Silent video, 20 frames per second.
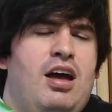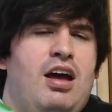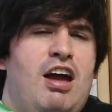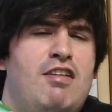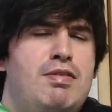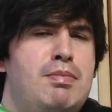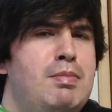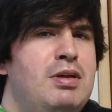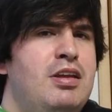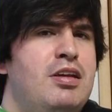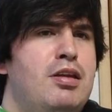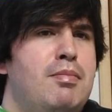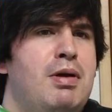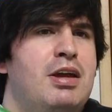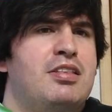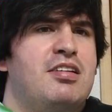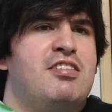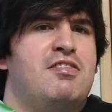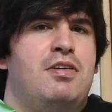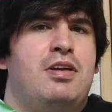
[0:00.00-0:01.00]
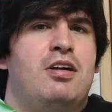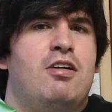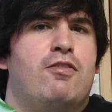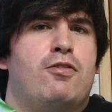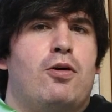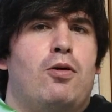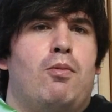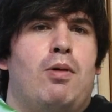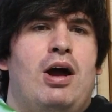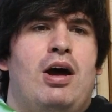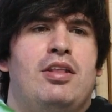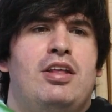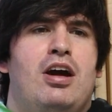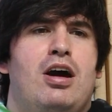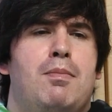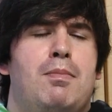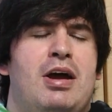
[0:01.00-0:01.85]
I've been meaning to make this video for a while now,